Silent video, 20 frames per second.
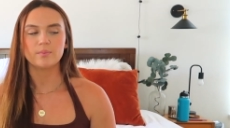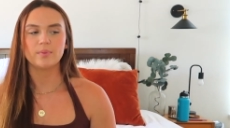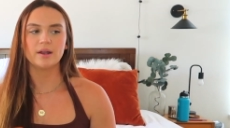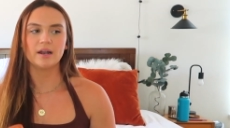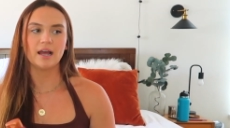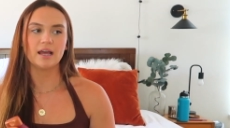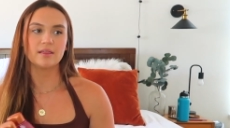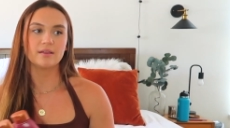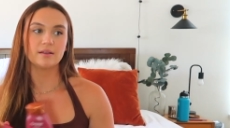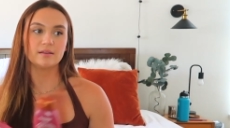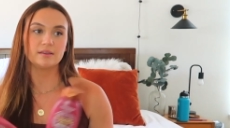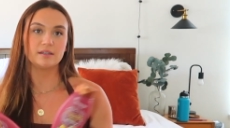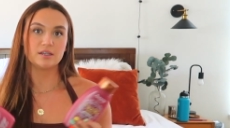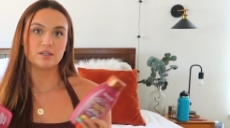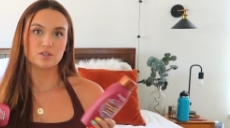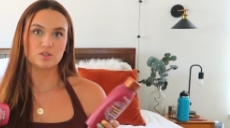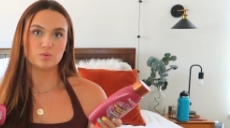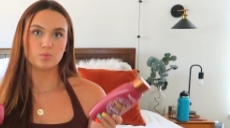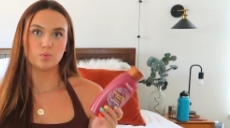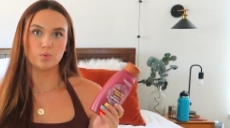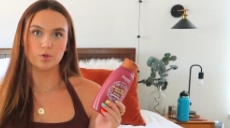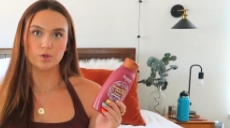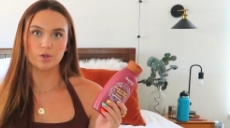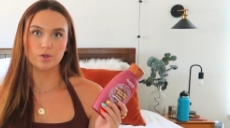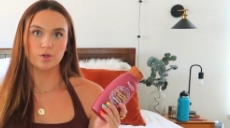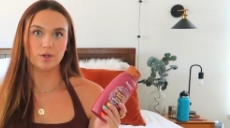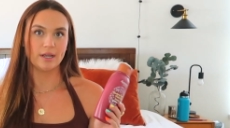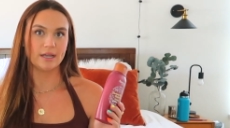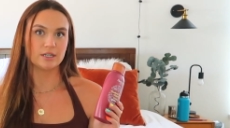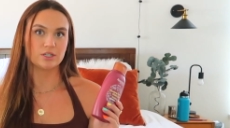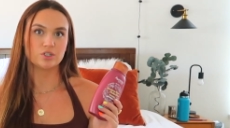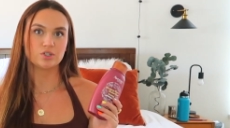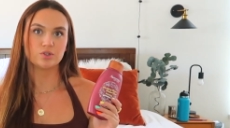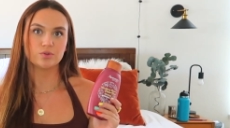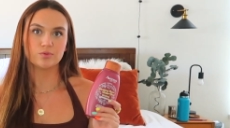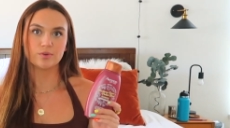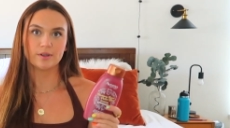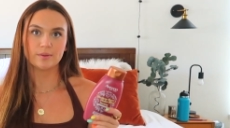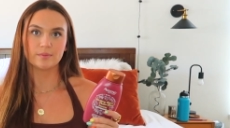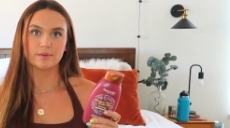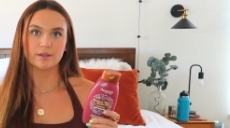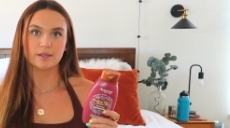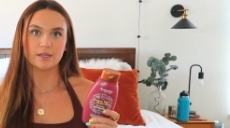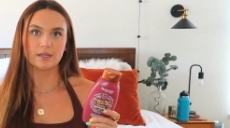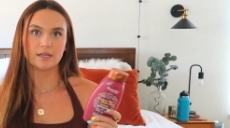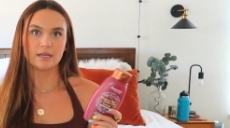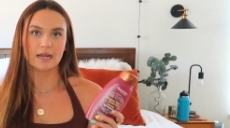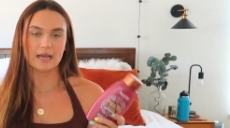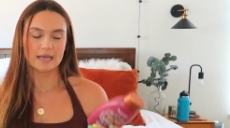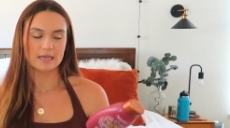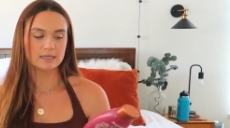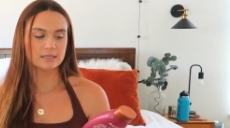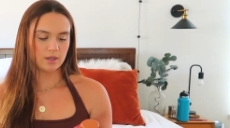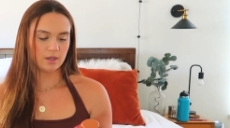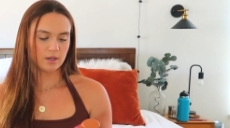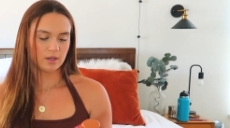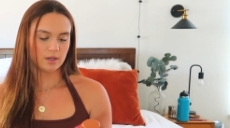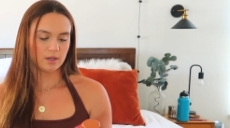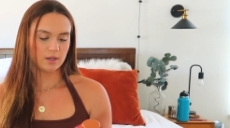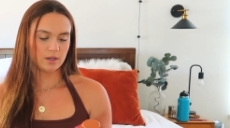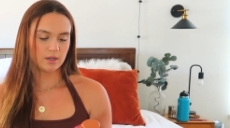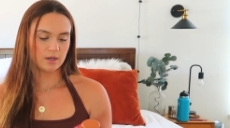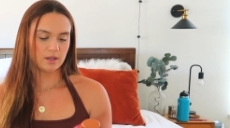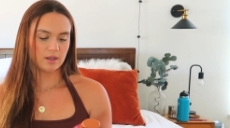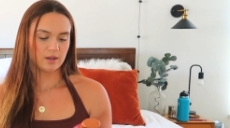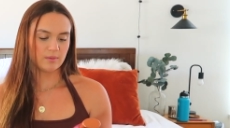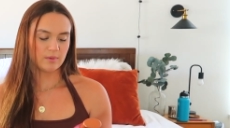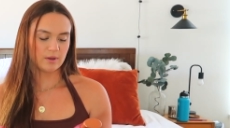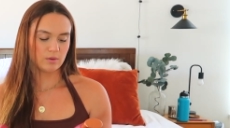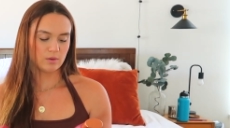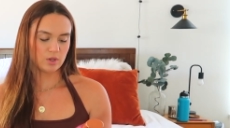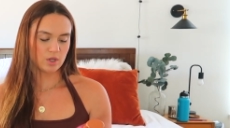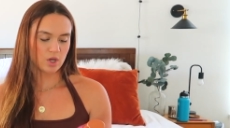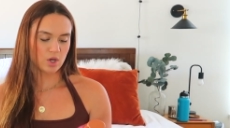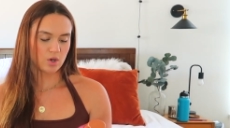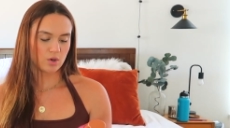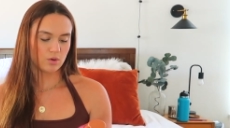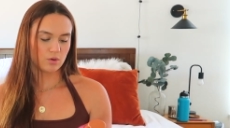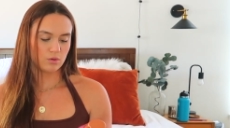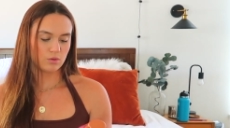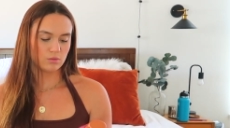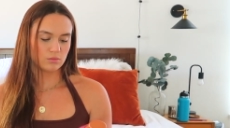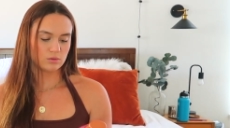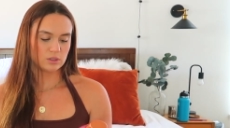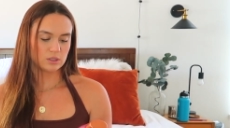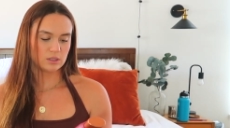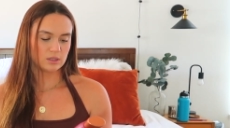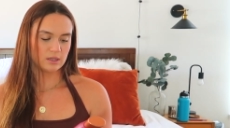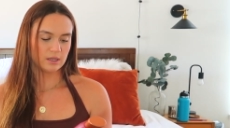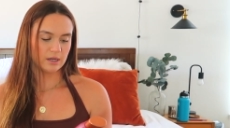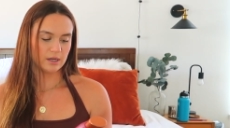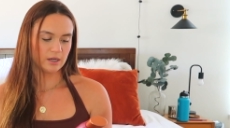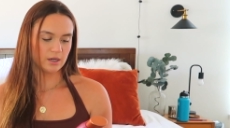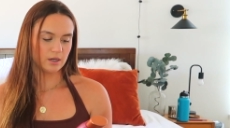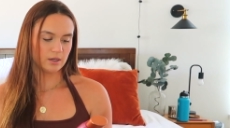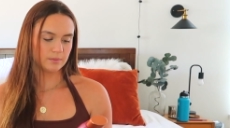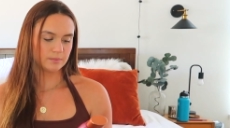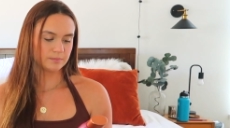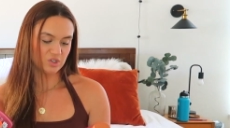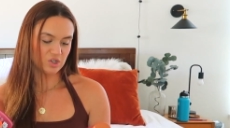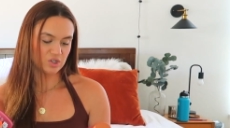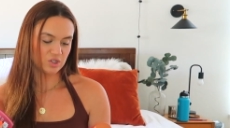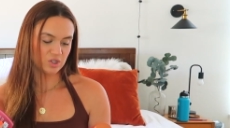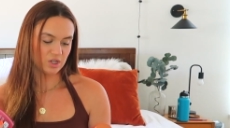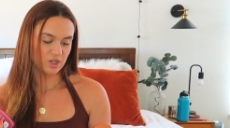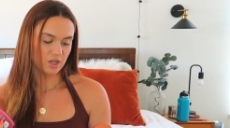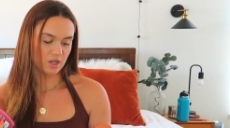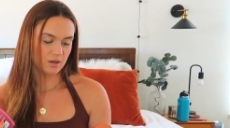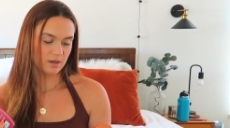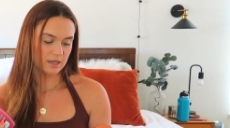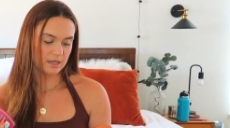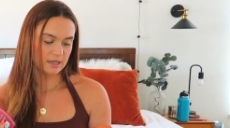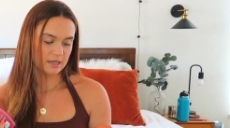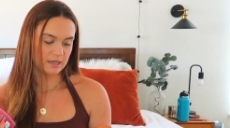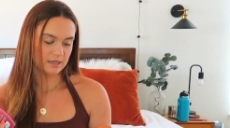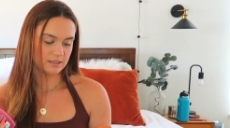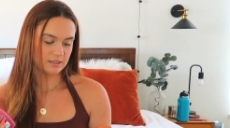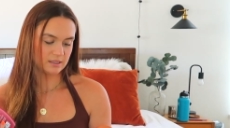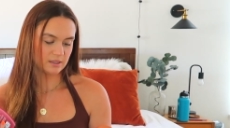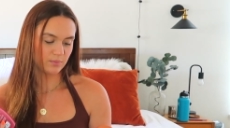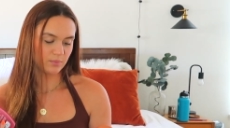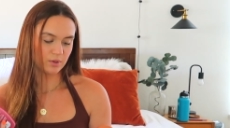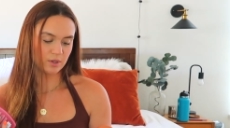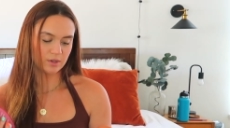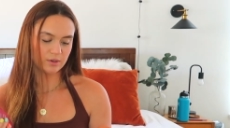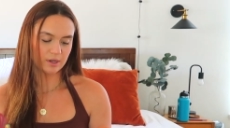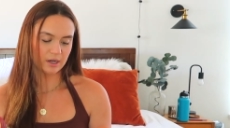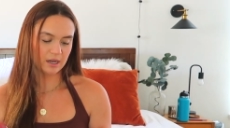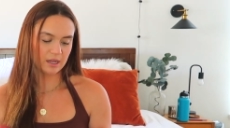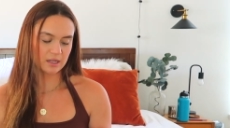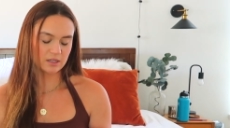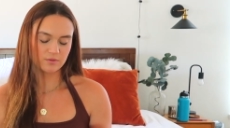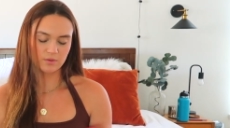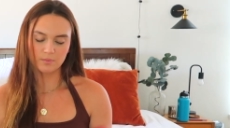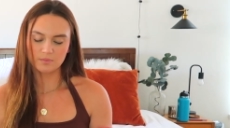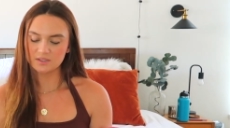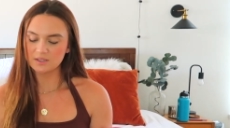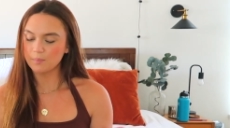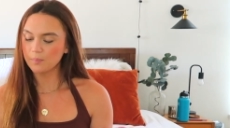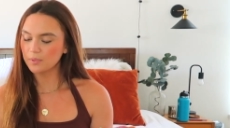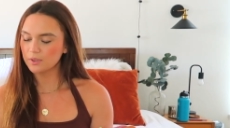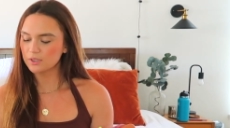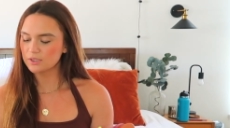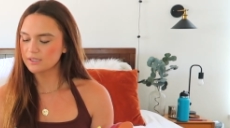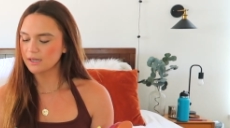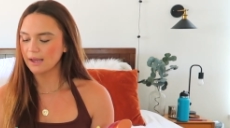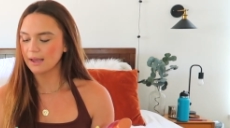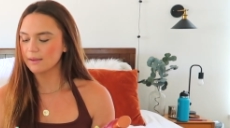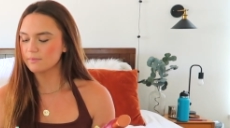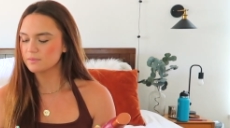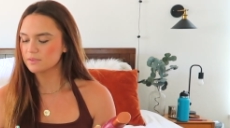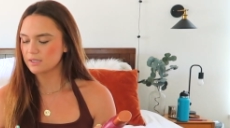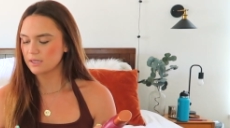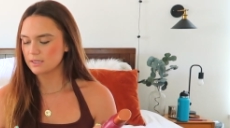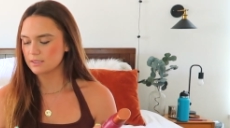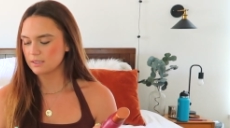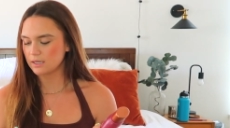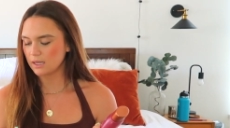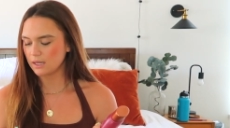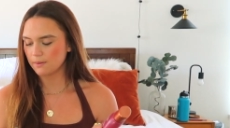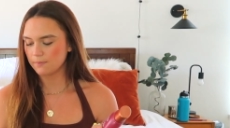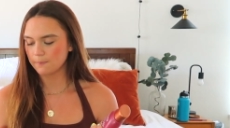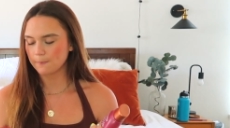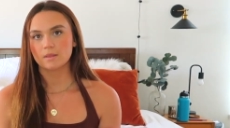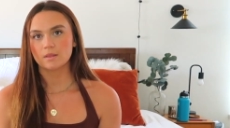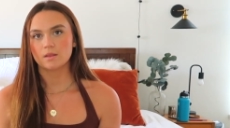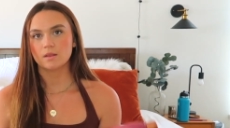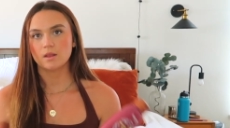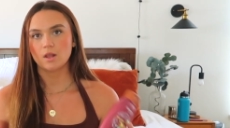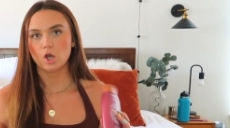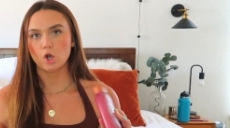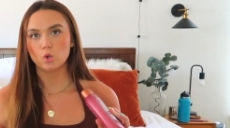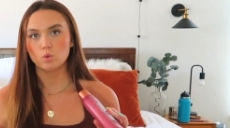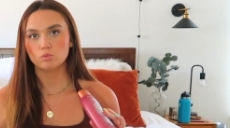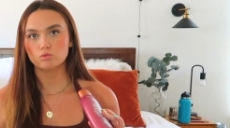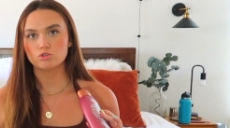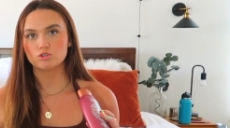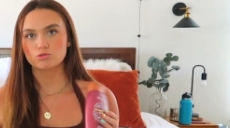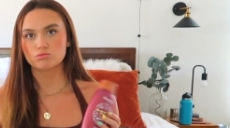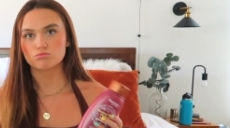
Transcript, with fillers: But I thought these were extremely nice. Good, they're made with oats, they're just good, I guess. Simple ingredients from simpler times, they say oat